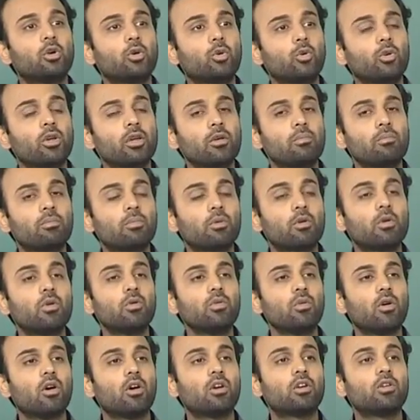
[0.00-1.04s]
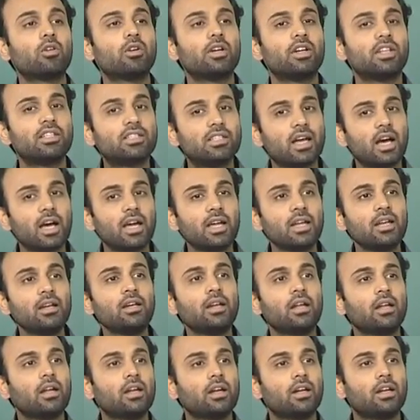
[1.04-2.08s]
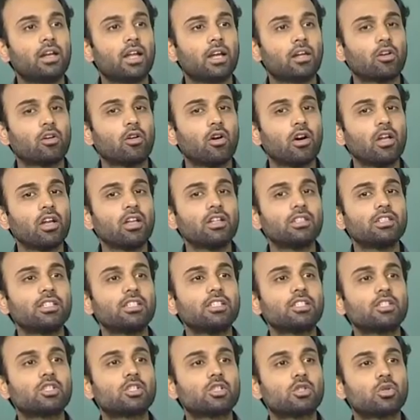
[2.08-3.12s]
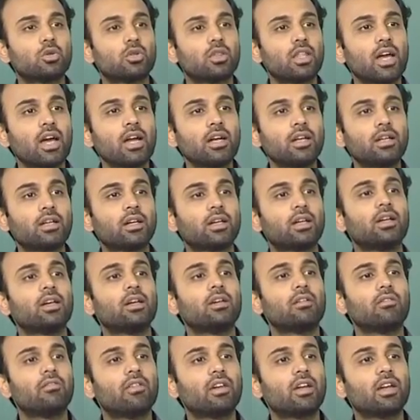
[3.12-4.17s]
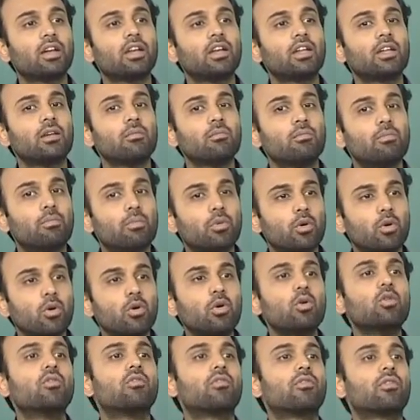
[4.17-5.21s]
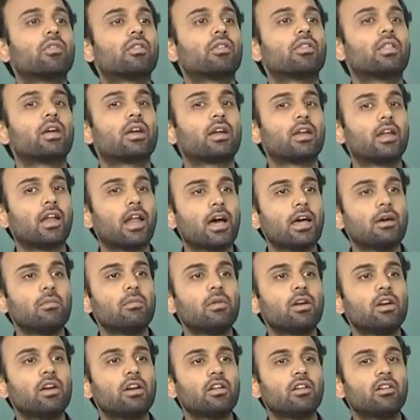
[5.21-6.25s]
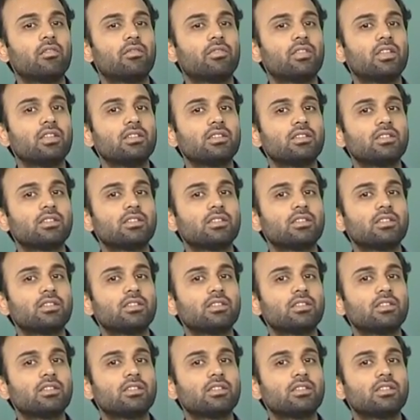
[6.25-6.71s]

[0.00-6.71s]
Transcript: to improve or to design technologies so that we can improve the reliability of these